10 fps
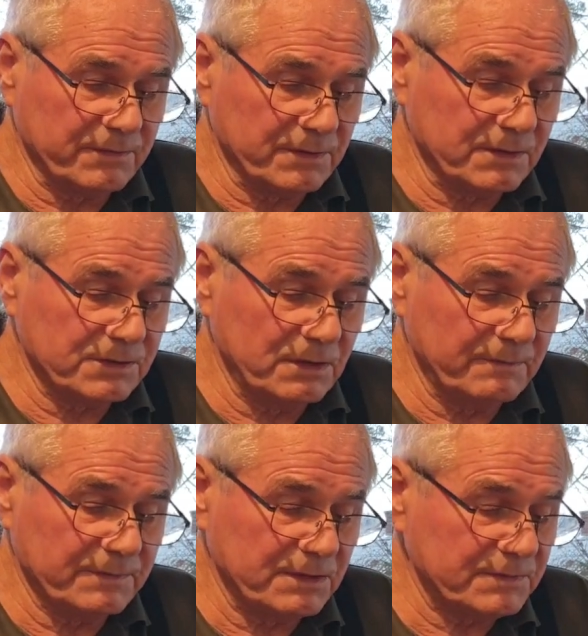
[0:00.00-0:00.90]
for the
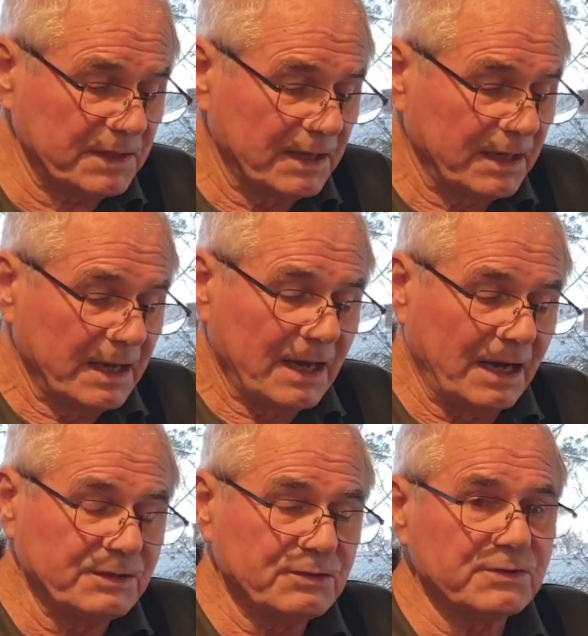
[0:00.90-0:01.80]
Conservatives.
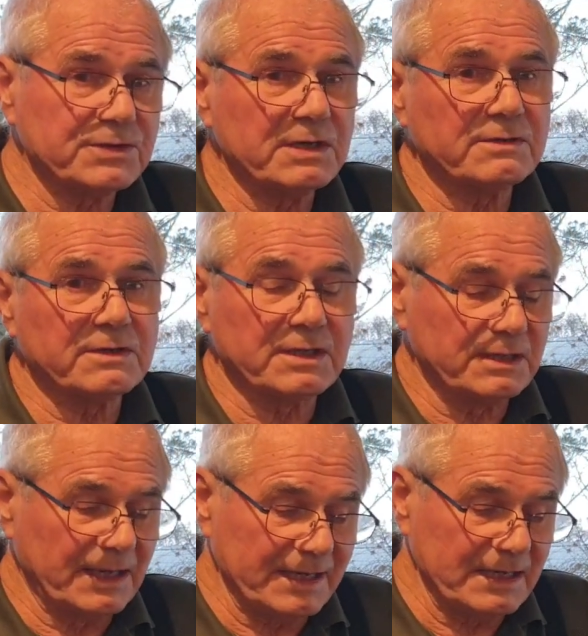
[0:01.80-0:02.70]
And you can see that the
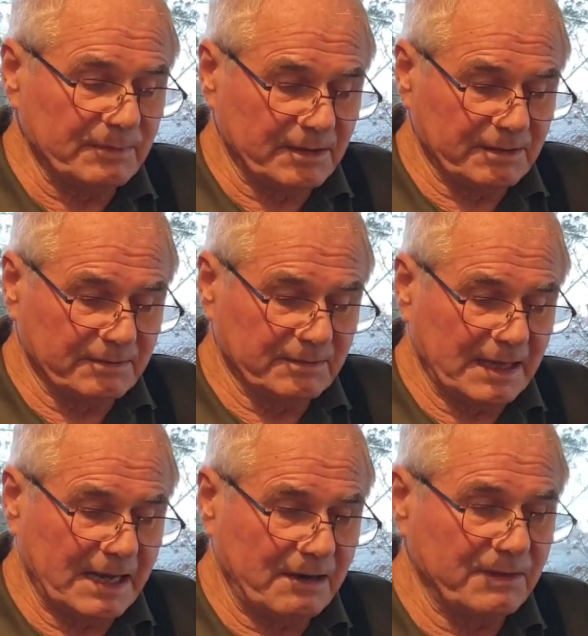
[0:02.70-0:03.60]
Labour
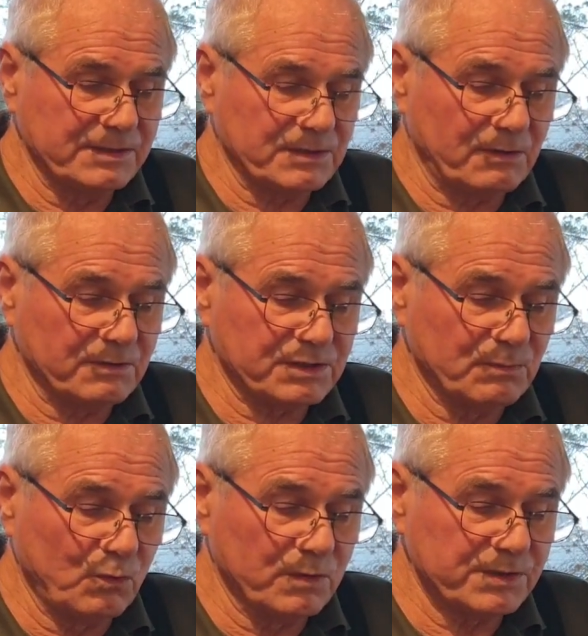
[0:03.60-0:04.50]
areas are
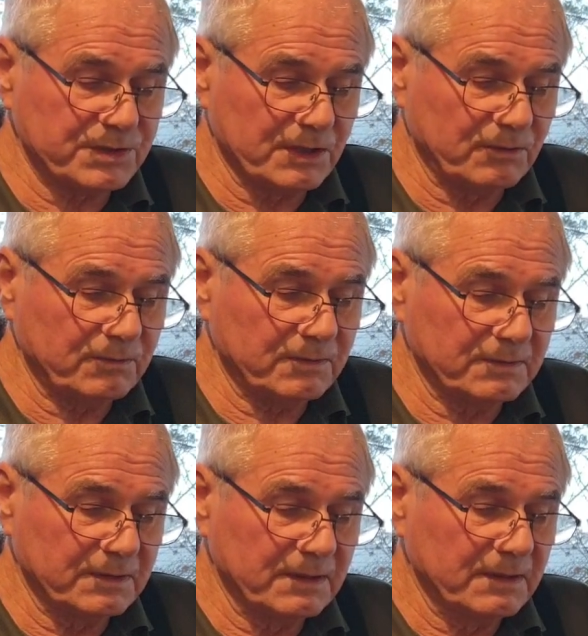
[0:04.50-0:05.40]
smaller still.
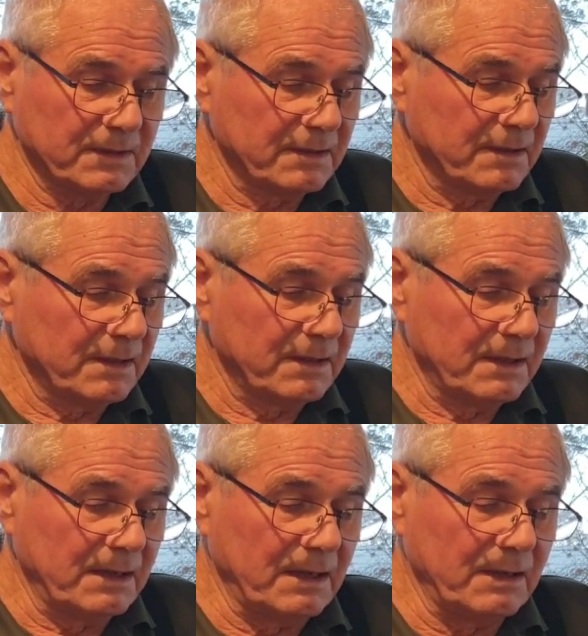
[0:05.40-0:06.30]

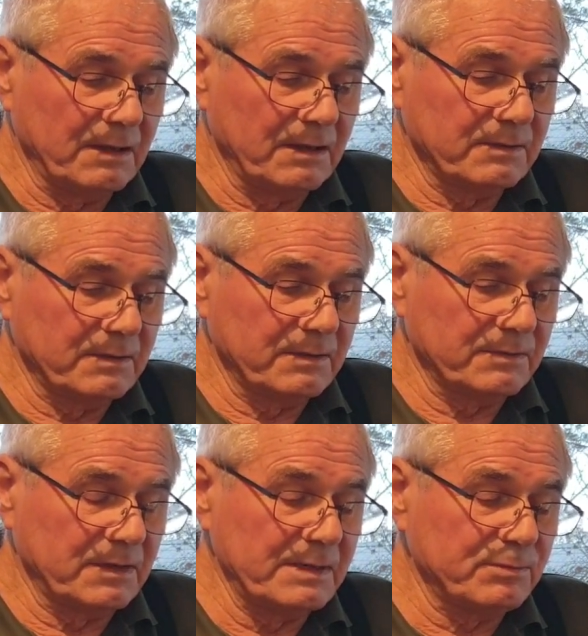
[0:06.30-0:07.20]

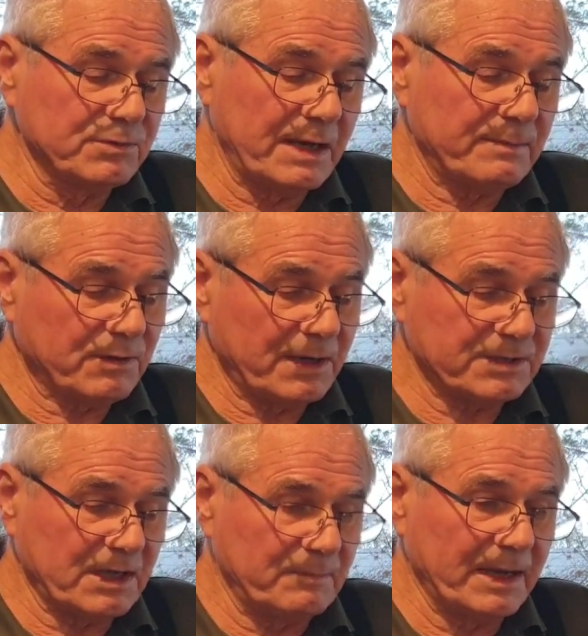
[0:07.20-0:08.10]
The Liberal
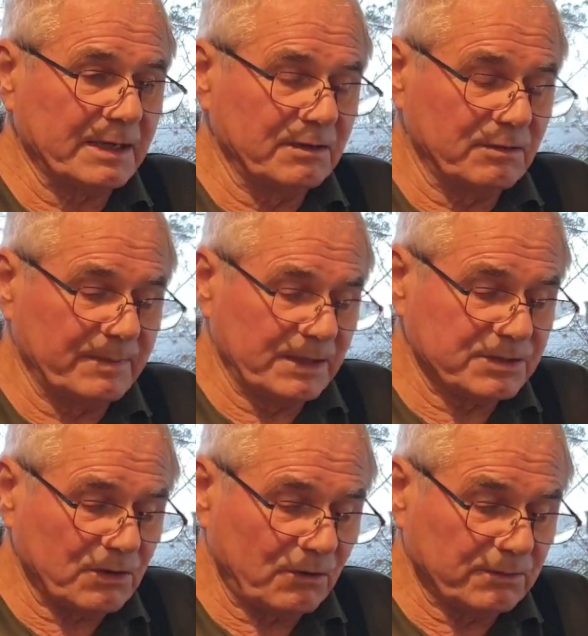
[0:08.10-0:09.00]
Democrats come back a little bit in
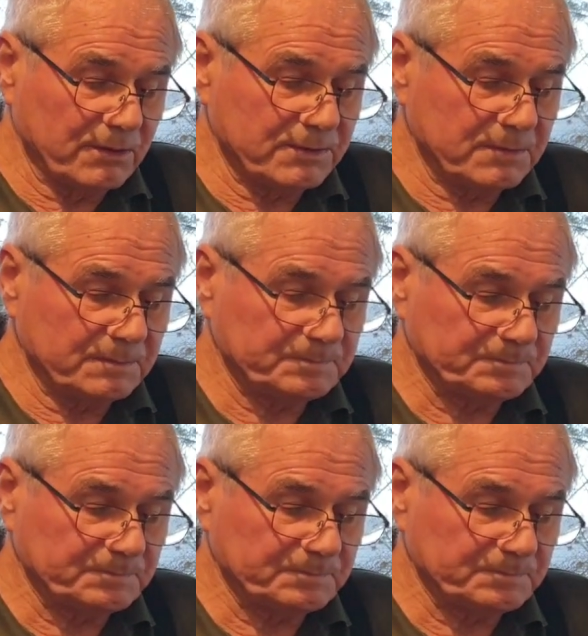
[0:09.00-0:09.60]
Scotland.